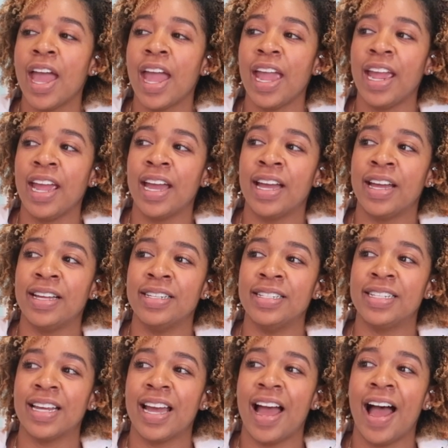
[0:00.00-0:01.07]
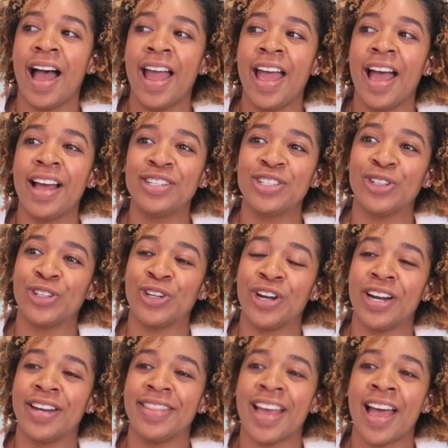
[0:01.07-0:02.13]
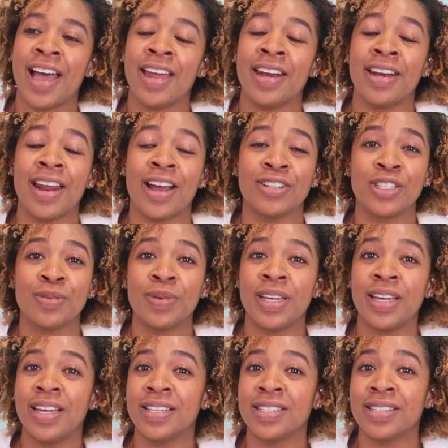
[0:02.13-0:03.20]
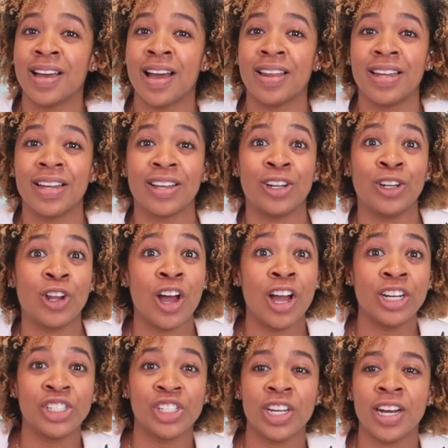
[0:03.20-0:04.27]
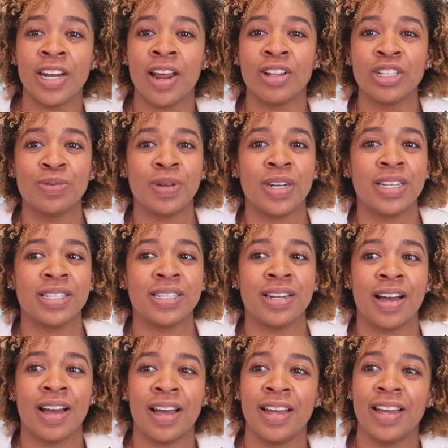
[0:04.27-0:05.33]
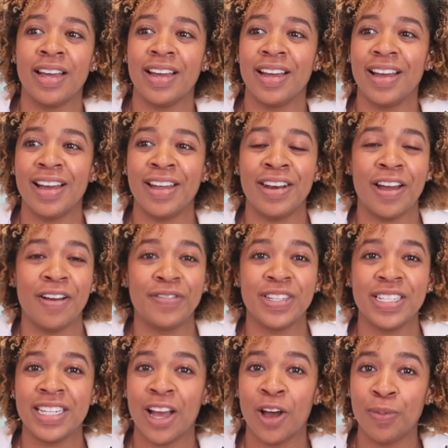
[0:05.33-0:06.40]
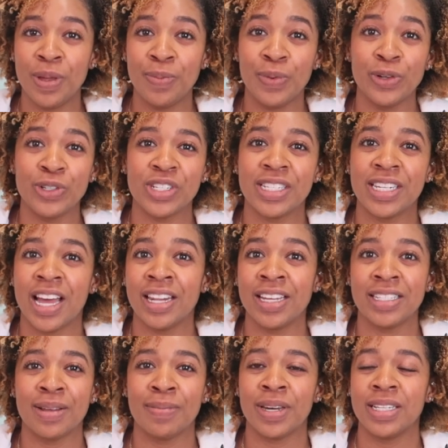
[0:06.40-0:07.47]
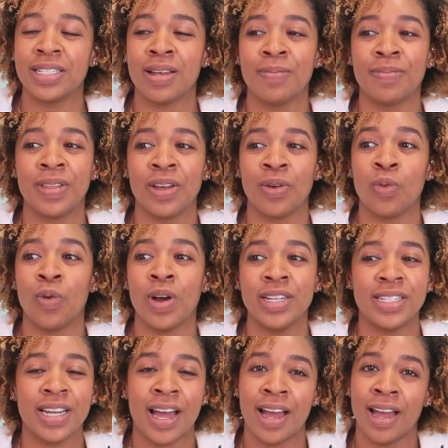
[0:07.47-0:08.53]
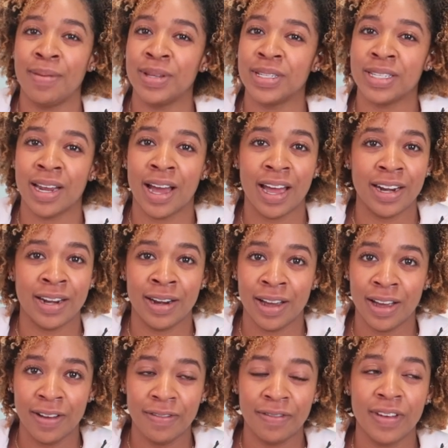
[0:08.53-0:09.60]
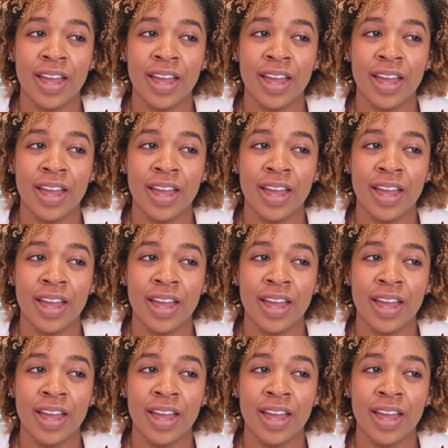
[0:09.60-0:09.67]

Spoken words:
And I had to learn that an announcement is not like a launch. An announcement is not enough to tell people. Just telling somebody something one time is not enough.